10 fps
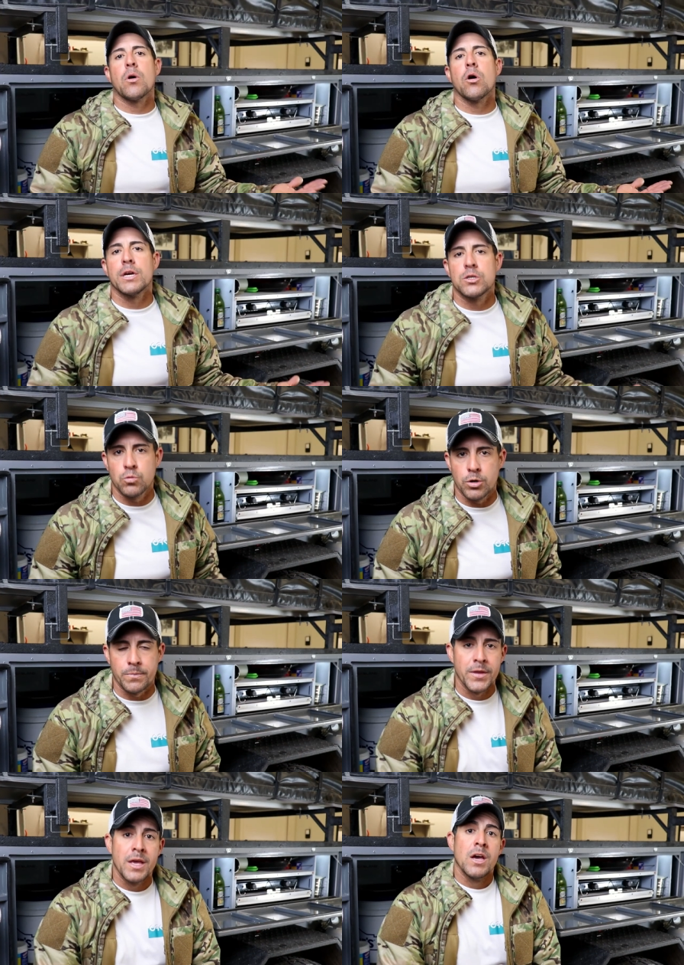ball hitch would.
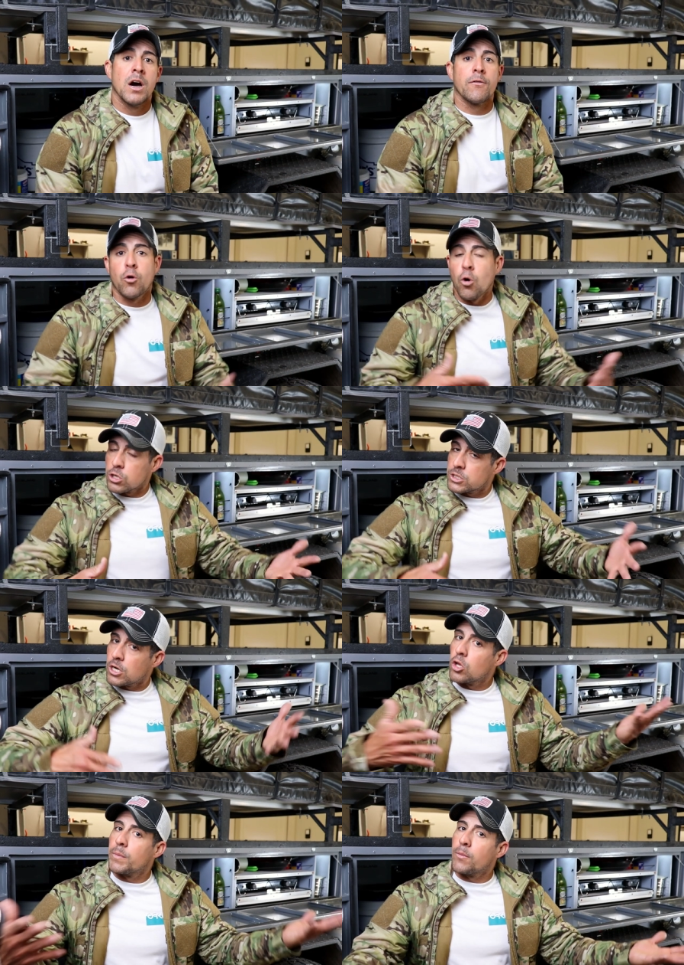Of course,
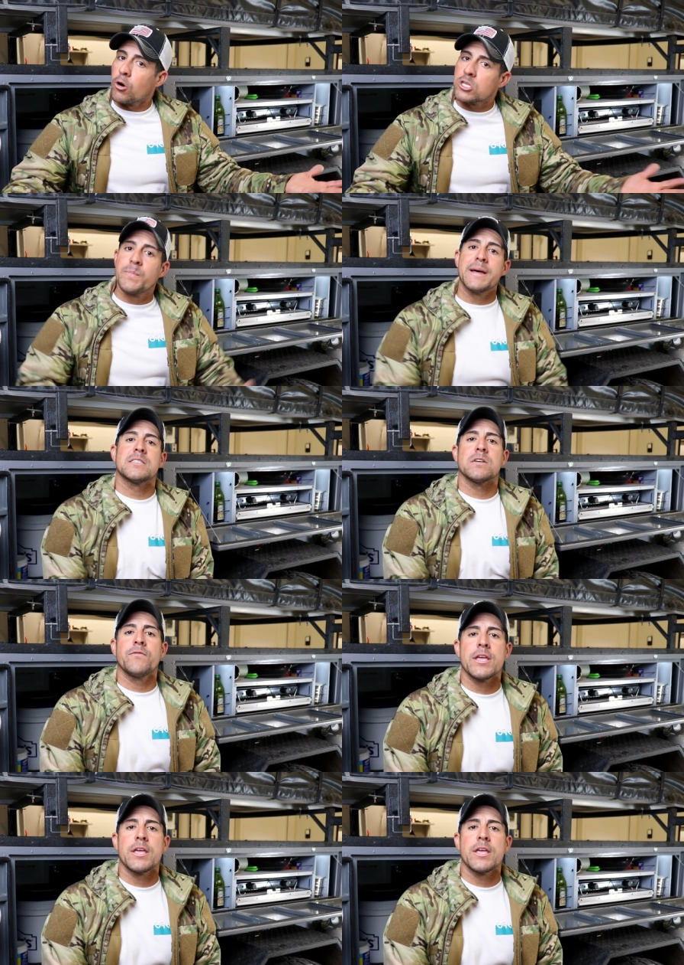they're a little bit more expensive